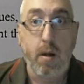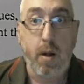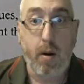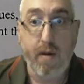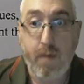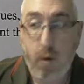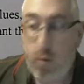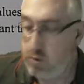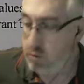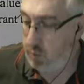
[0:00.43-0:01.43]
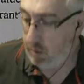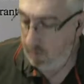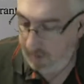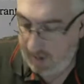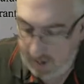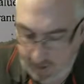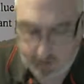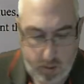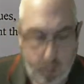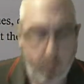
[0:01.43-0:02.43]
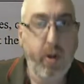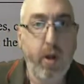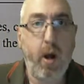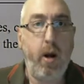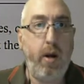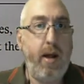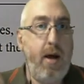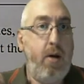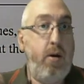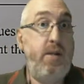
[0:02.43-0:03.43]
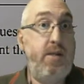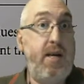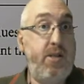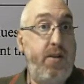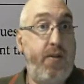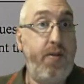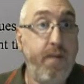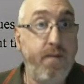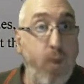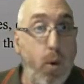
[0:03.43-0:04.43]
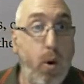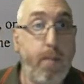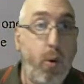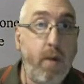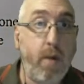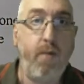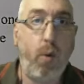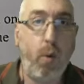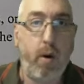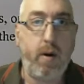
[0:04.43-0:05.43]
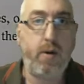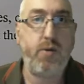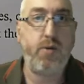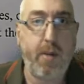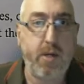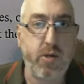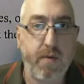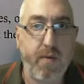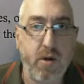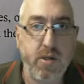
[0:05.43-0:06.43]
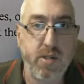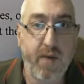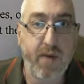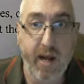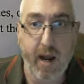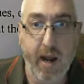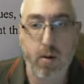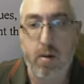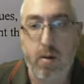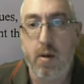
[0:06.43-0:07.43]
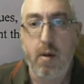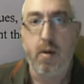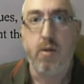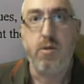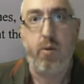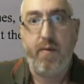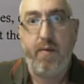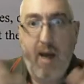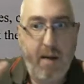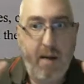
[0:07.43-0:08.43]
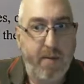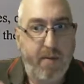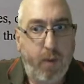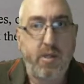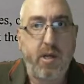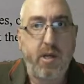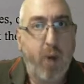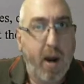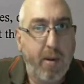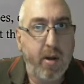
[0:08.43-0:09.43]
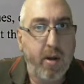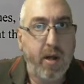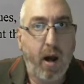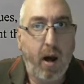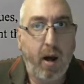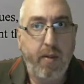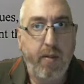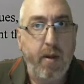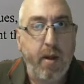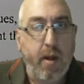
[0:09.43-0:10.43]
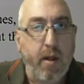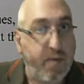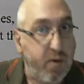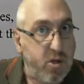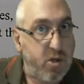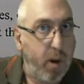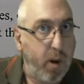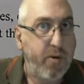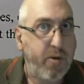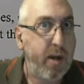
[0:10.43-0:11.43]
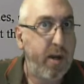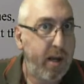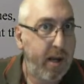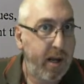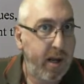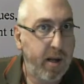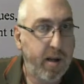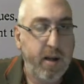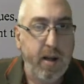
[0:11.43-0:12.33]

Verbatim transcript: All right, folks, welcome back. We are now in section 4.4, trigonometric functions of any angle. So we've kind of been focusing primarily on the first quadrant and,